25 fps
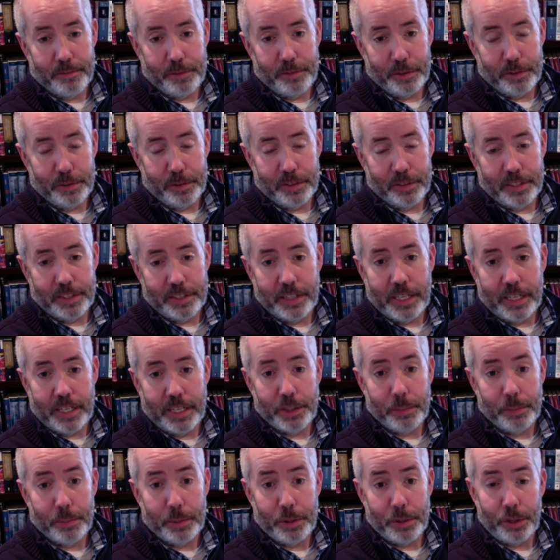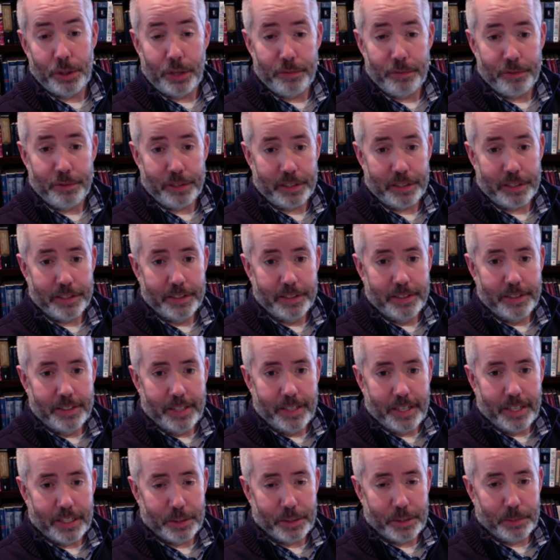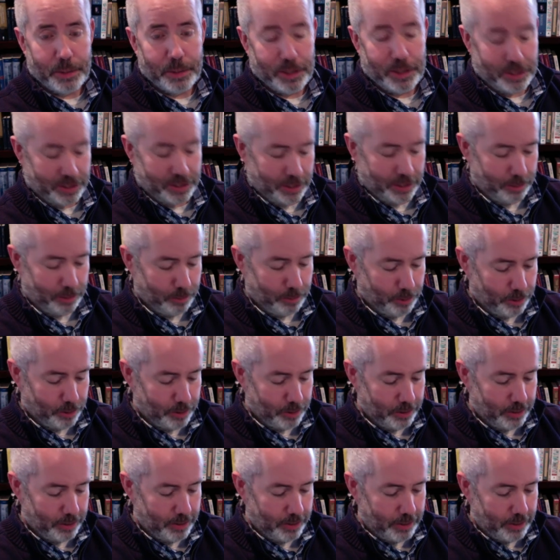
feel that they should be suffering as much as they were,